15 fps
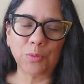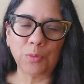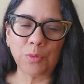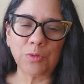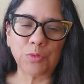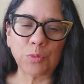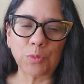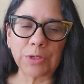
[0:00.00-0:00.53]

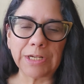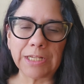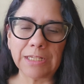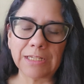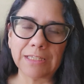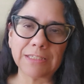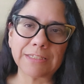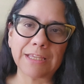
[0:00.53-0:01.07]
was reading
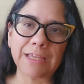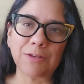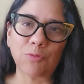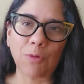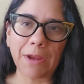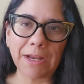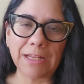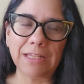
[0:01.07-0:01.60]
it and
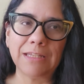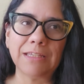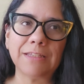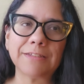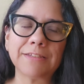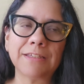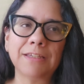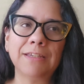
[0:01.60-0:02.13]
writing
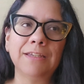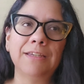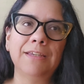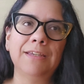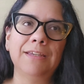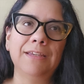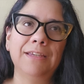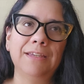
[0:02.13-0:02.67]
it,
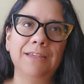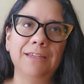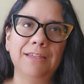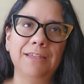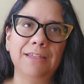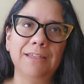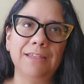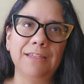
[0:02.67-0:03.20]

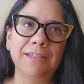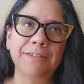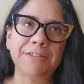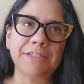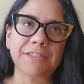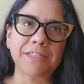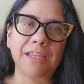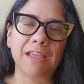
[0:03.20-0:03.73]
it's
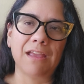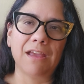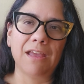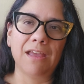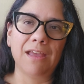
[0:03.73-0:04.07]
just like,